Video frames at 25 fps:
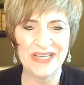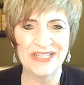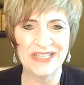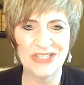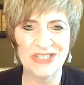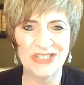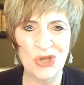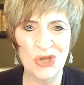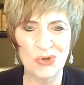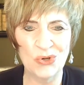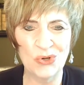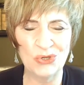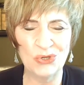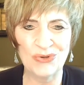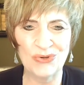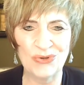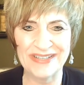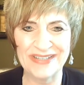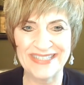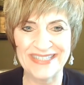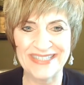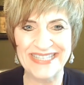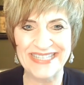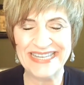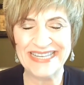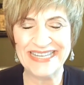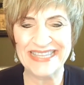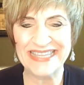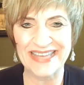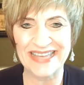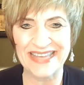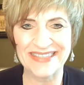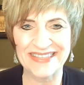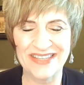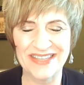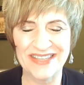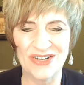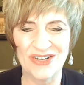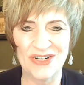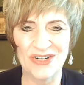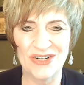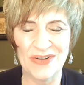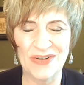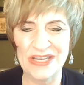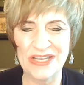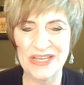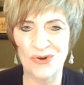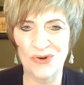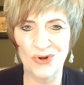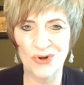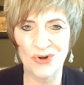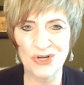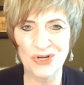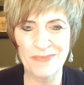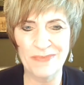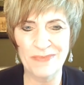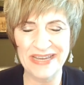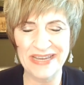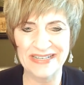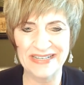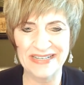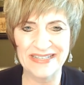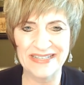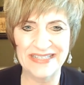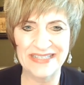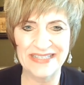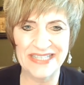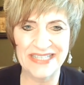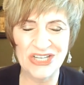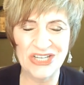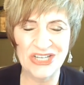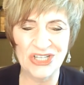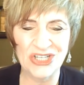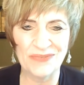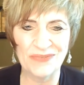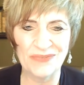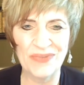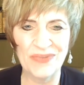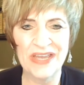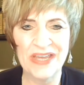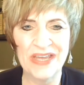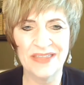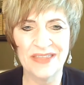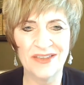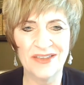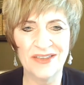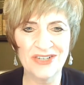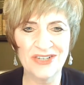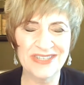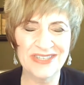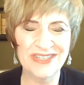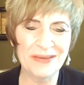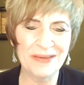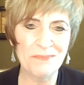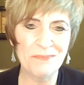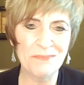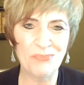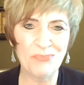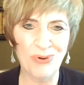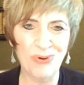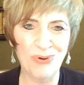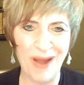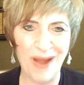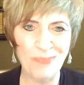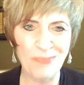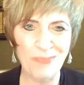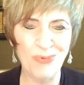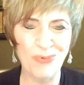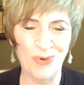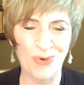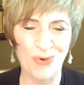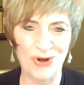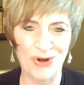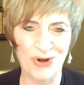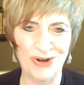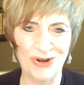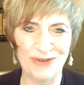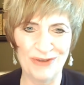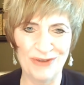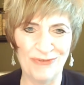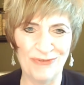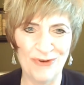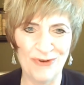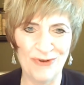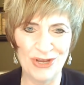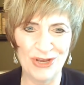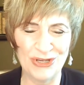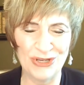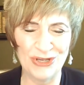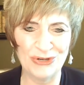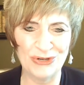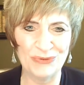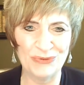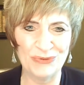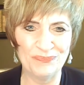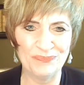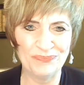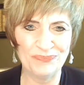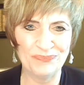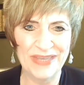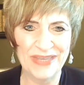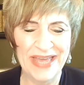So you can see that in order to make a decision, there's some prep work for you.